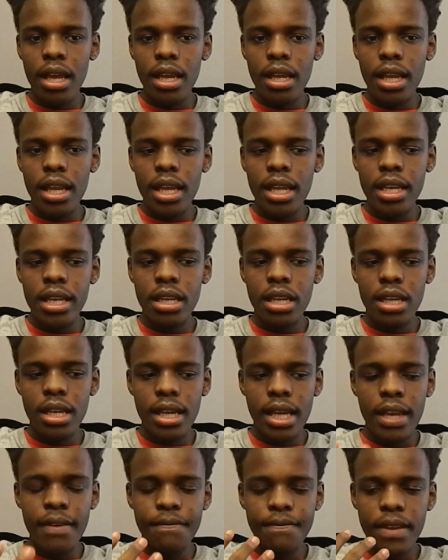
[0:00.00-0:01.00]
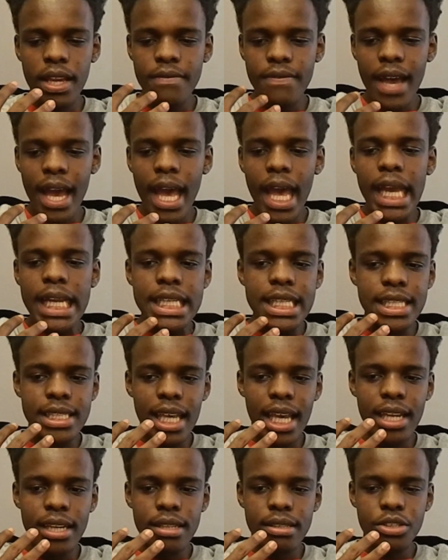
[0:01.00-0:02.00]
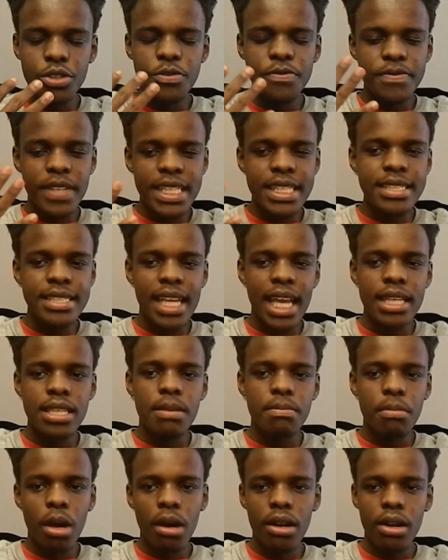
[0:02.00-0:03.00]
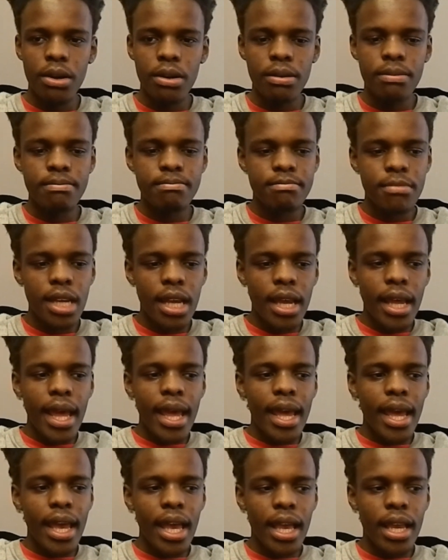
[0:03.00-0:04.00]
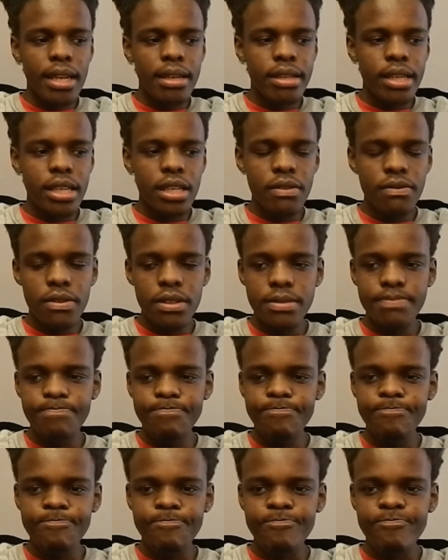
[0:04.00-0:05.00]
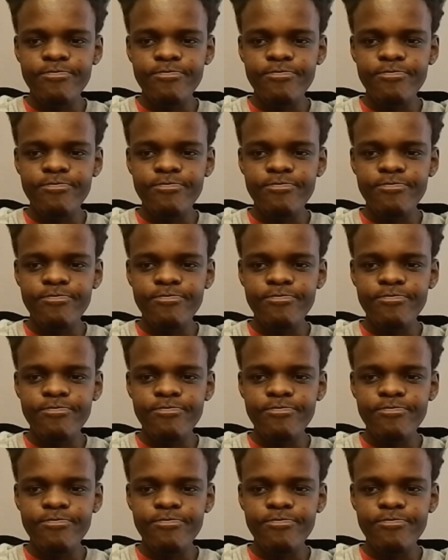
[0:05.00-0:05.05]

if I had decided to fantasize about her, and even,